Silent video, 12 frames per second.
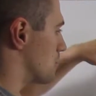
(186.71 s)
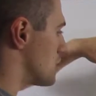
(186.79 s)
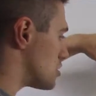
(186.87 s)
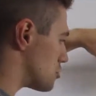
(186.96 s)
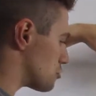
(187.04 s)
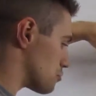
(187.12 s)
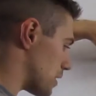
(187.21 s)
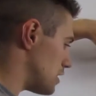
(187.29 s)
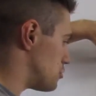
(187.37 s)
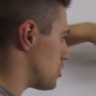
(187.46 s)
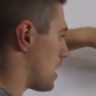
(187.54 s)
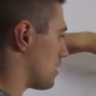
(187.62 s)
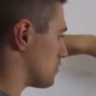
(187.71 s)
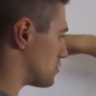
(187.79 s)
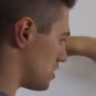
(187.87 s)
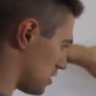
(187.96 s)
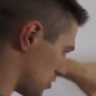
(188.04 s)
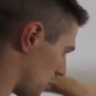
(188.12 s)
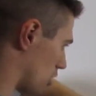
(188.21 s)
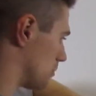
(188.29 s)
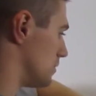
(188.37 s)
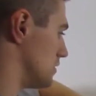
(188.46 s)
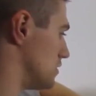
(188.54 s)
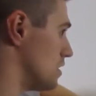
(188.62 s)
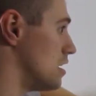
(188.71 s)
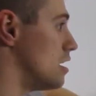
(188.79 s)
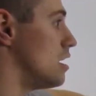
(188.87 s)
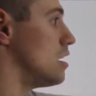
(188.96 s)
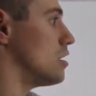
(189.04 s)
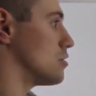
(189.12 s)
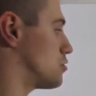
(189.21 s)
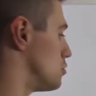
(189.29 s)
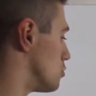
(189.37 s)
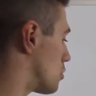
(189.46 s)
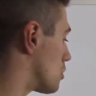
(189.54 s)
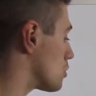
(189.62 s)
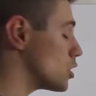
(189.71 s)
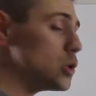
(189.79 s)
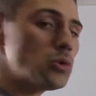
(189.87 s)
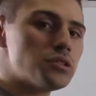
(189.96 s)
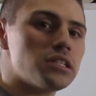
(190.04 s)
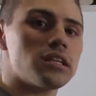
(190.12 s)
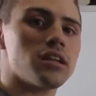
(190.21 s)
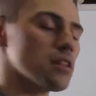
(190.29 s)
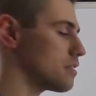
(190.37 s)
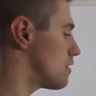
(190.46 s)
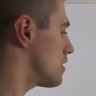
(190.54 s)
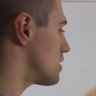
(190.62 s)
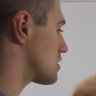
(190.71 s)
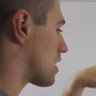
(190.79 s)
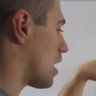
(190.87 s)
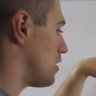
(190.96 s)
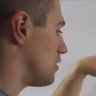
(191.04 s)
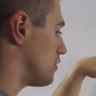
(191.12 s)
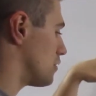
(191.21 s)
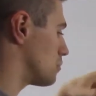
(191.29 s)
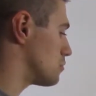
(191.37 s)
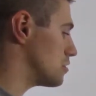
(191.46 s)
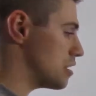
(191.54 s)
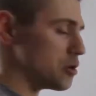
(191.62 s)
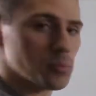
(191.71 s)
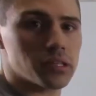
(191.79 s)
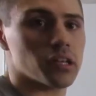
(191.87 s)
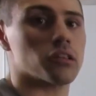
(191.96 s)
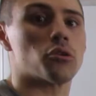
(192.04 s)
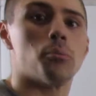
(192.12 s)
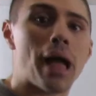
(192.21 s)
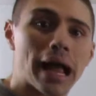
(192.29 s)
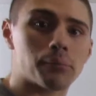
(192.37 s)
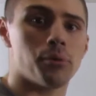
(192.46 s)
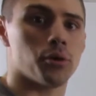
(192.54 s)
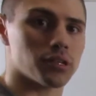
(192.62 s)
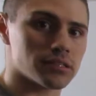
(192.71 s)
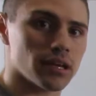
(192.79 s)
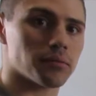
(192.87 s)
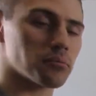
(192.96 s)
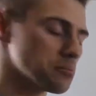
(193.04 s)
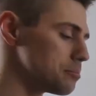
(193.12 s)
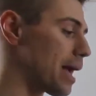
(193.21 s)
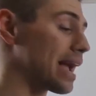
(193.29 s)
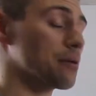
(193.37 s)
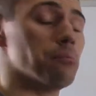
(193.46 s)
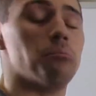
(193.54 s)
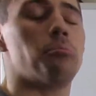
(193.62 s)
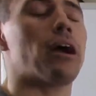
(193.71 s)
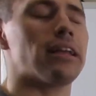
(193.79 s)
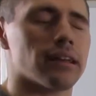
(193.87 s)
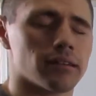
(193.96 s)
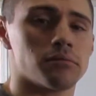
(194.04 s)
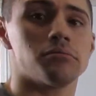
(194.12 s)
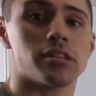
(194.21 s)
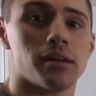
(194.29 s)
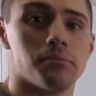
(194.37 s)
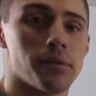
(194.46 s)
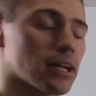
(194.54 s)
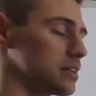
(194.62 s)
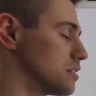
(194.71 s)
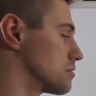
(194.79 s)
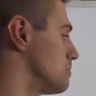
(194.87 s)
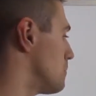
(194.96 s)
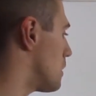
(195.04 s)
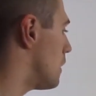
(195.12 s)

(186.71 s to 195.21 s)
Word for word: this straight chain of 6 carbons to closing this kind of, it'll be like a little backbiting type mechanism.